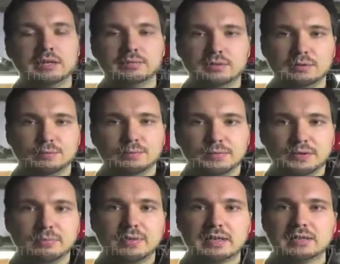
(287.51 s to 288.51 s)
You
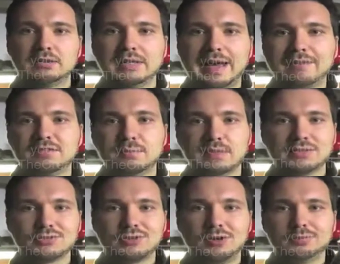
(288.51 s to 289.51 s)
practically have to be a
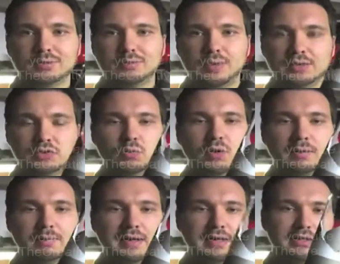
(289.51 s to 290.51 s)
sculptor when you are
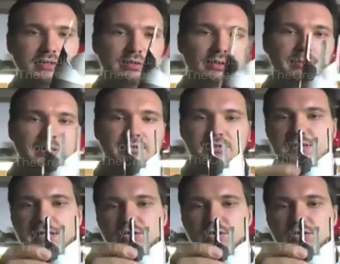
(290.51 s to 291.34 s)
making your emitter section,